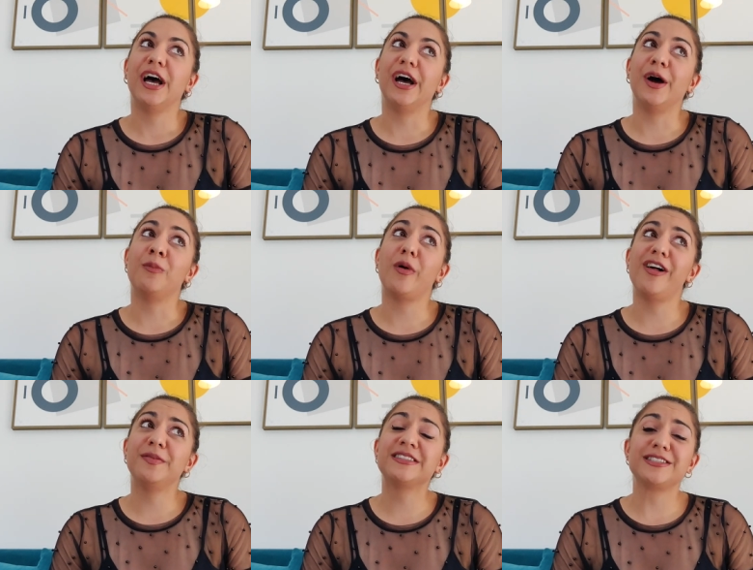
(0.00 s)
Um, while
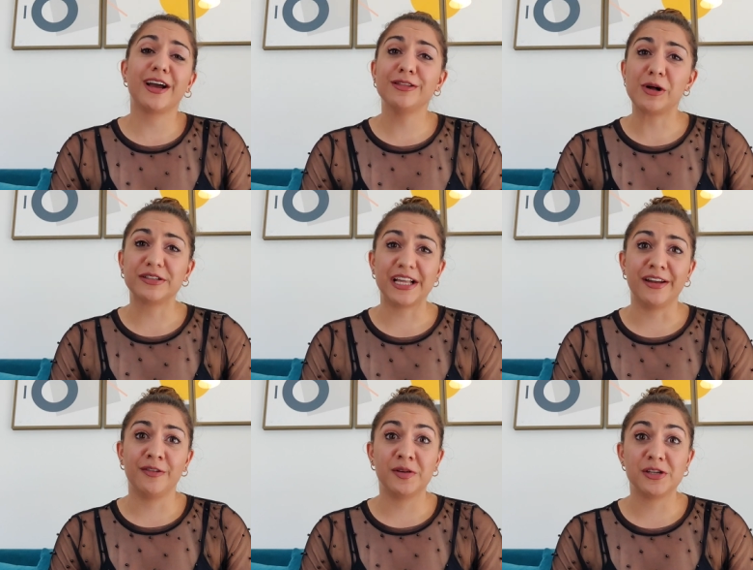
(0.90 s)
I've been stuck in
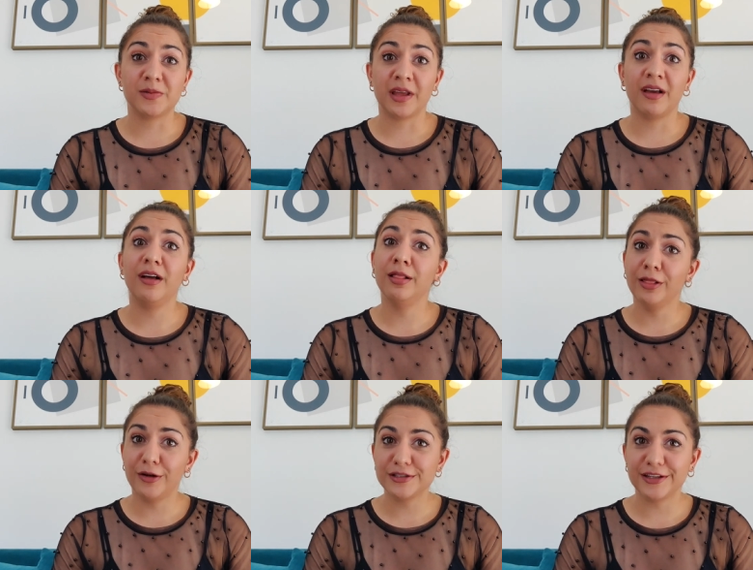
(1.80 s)
lockdown, I've been doing a
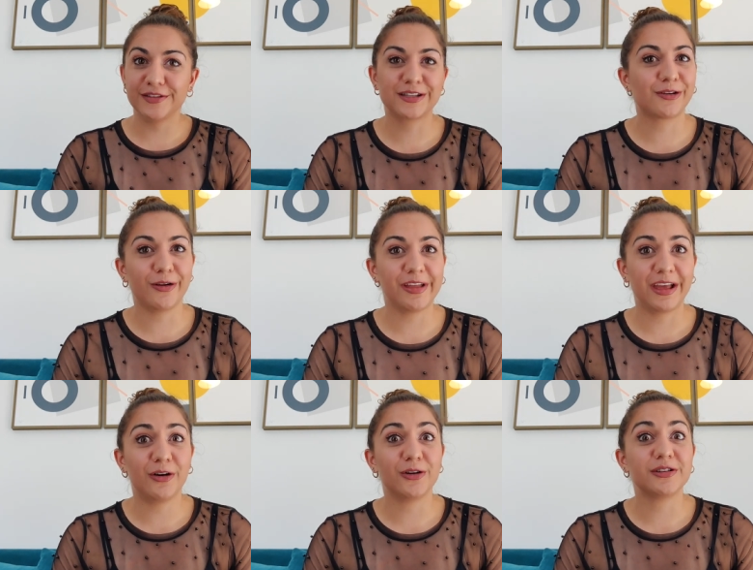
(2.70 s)
lot of
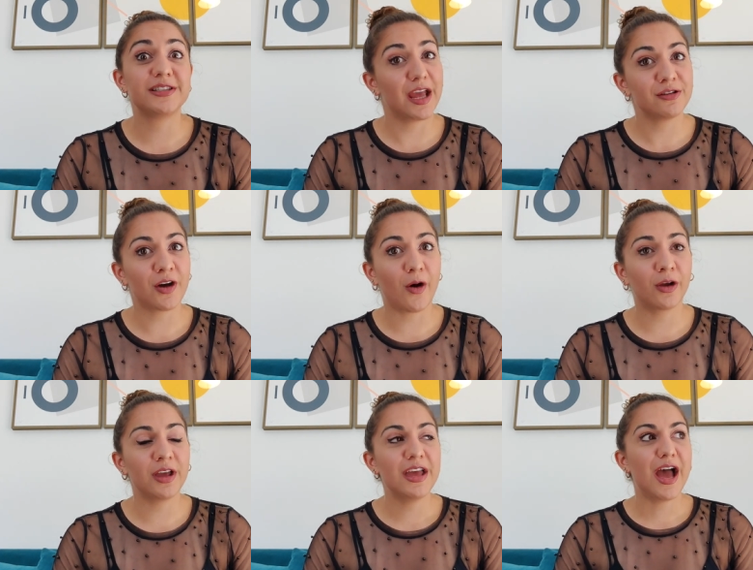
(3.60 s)
scrolling on
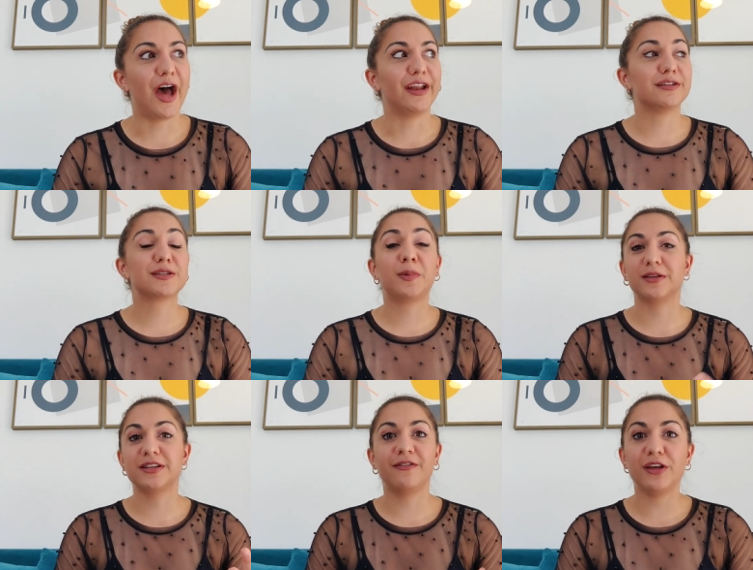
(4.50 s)
TikTok and
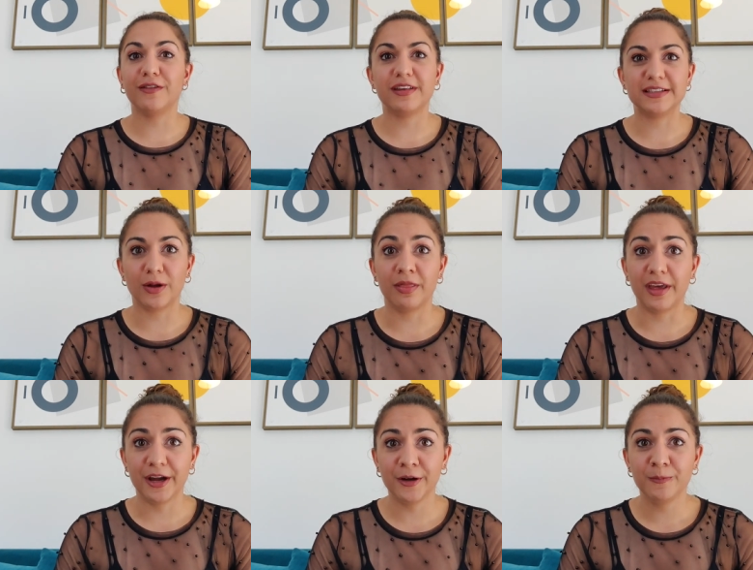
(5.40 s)
spotted a few of these on
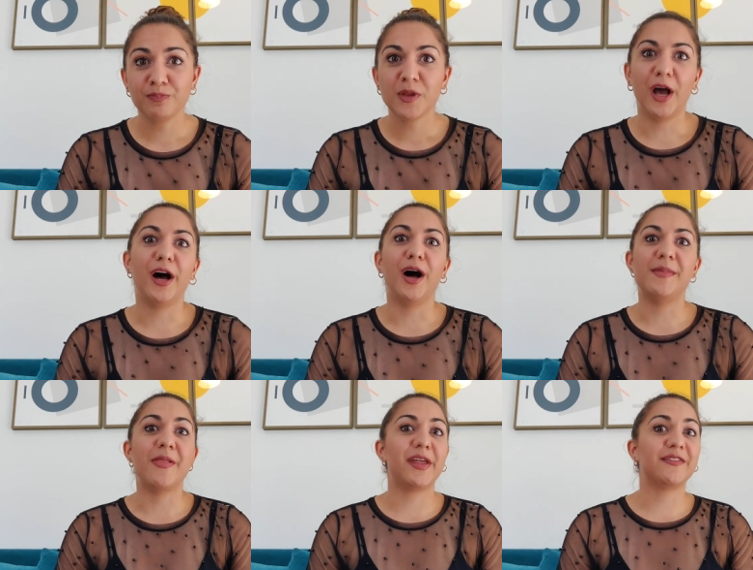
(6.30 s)
there. Um,
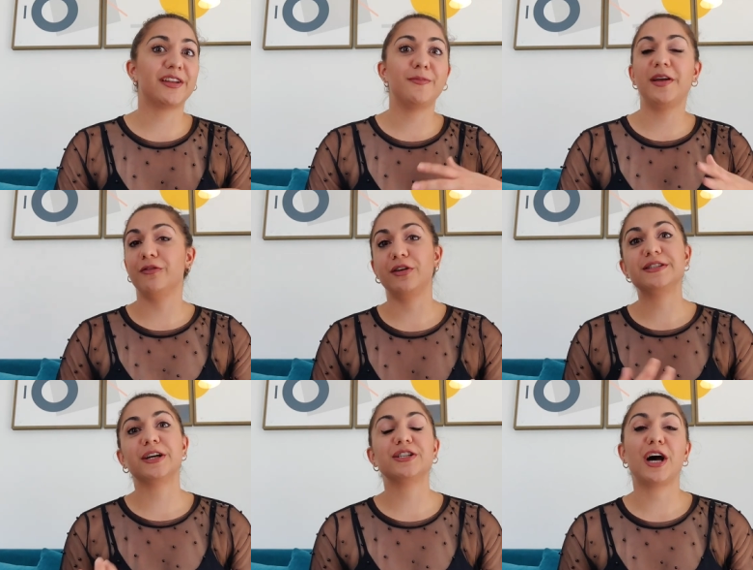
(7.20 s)
and then I've done a bit of
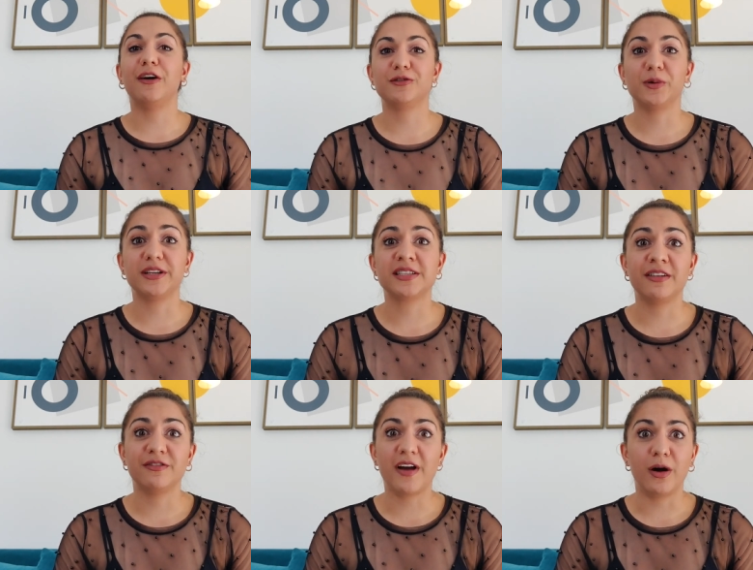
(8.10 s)
research afterwards
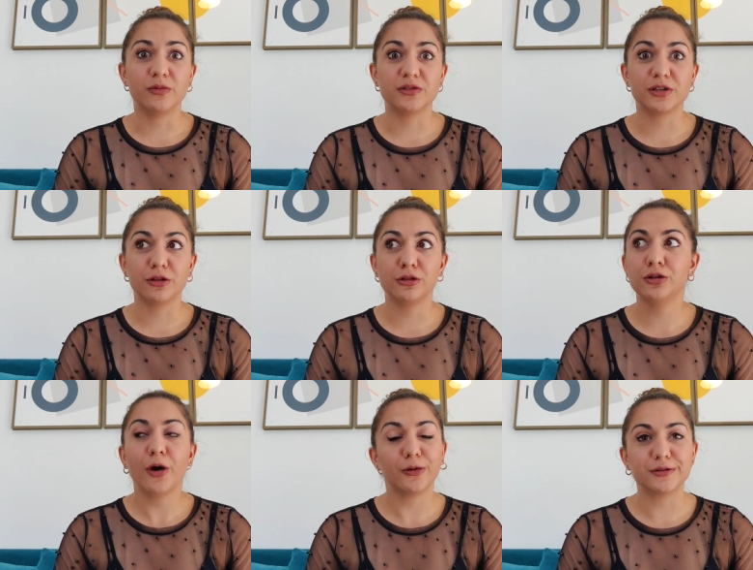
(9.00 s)
and found
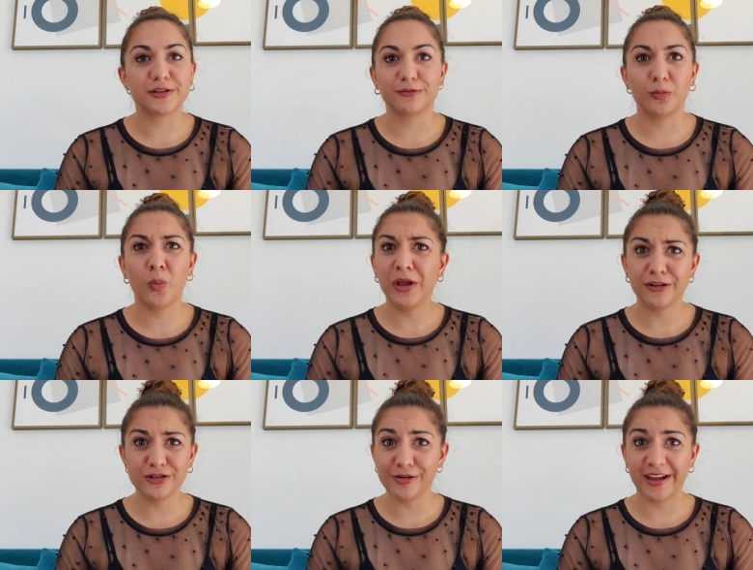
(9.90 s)
loads of
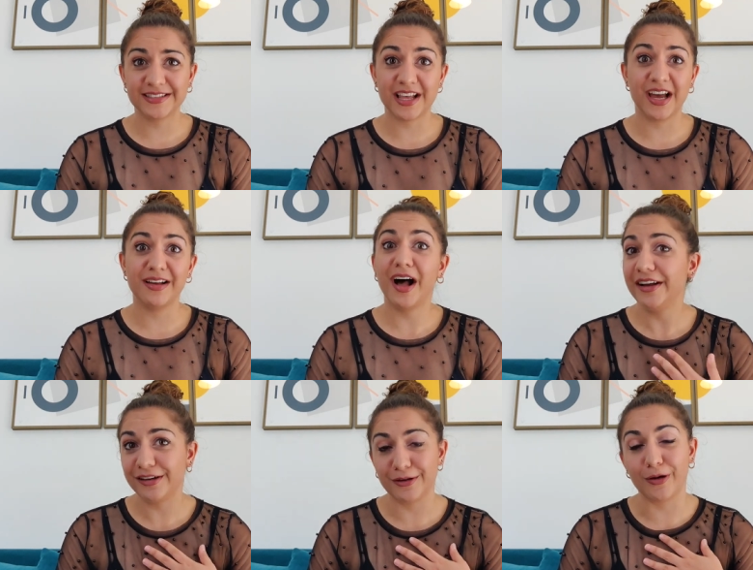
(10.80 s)
weird tricks that
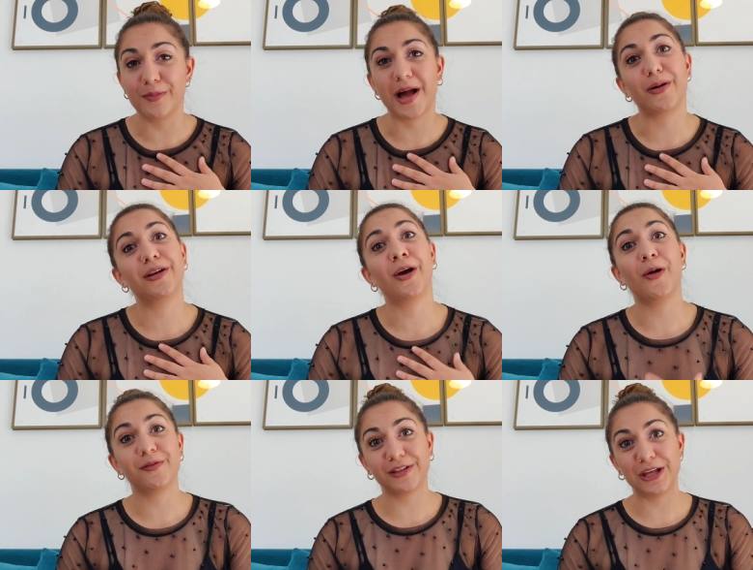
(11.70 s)
I didn't know about and
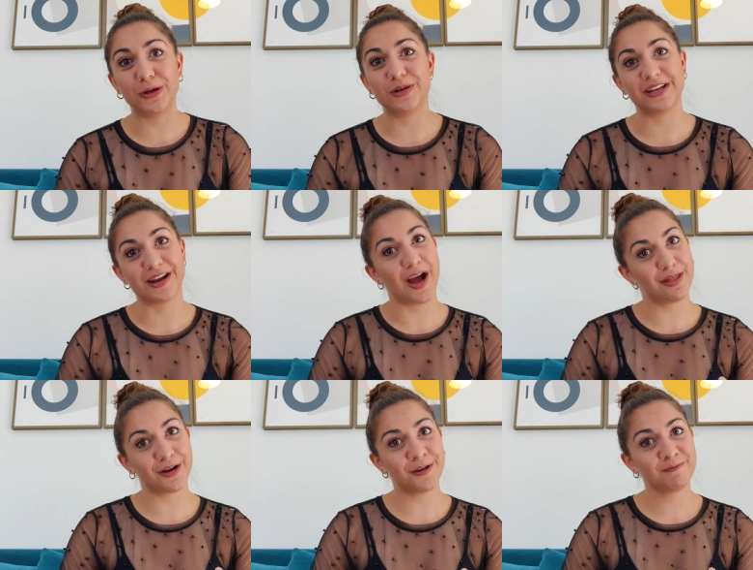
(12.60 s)
hopefully you didn't
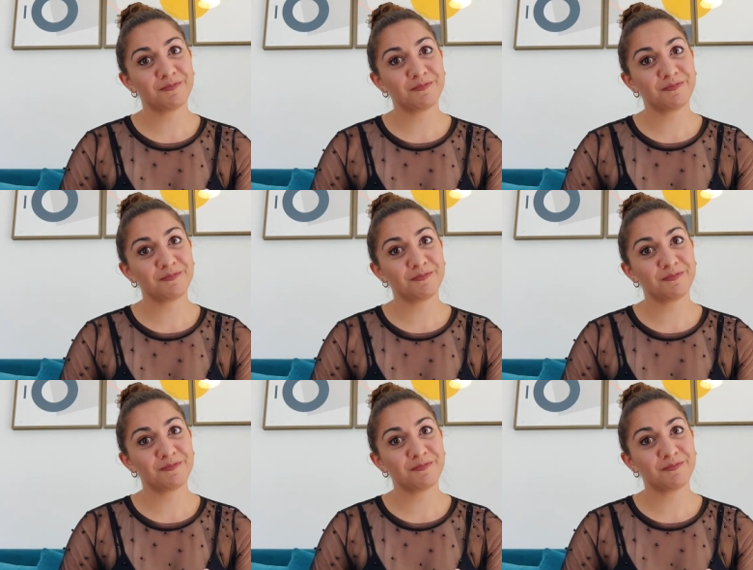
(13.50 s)
either.